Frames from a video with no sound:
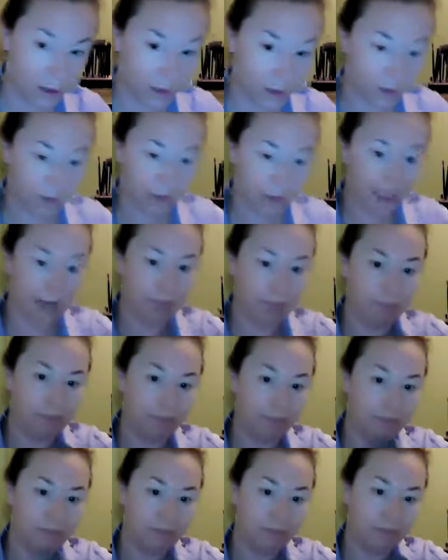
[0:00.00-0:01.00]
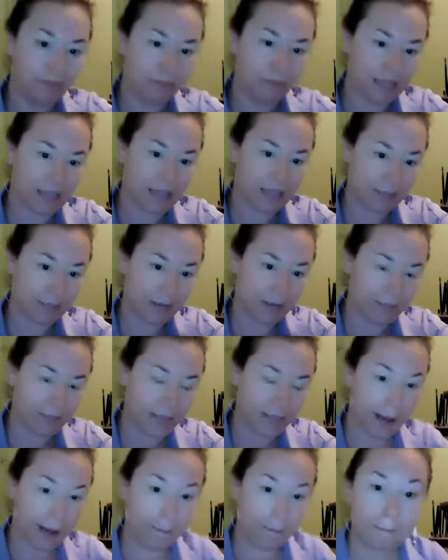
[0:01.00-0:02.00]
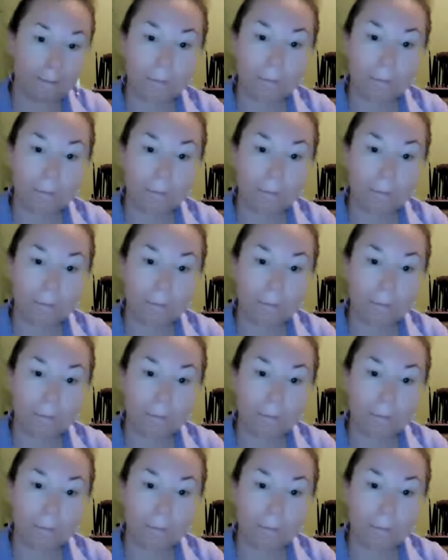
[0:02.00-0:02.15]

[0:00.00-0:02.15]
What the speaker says: little dip, tap, tap, tap.